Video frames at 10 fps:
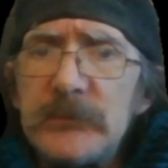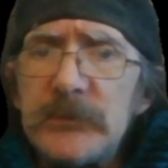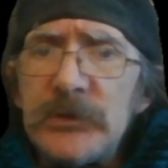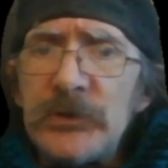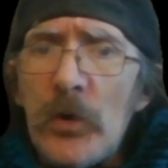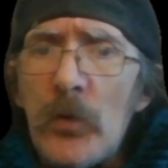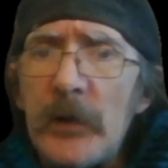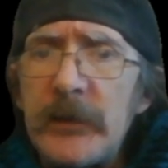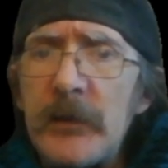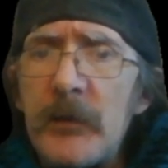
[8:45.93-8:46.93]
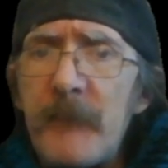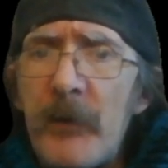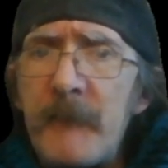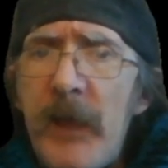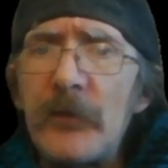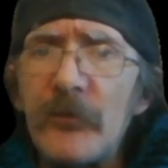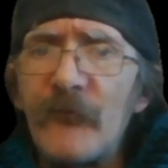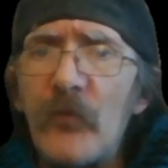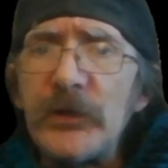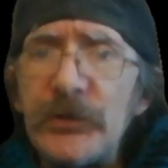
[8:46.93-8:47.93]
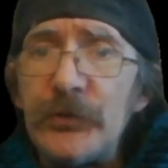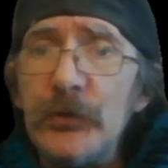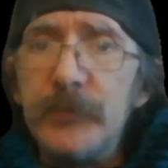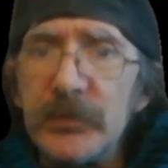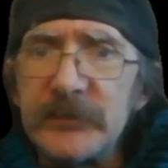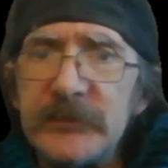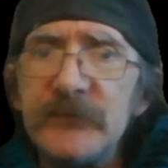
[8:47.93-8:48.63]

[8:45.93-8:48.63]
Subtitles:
again, a matter of what you believe,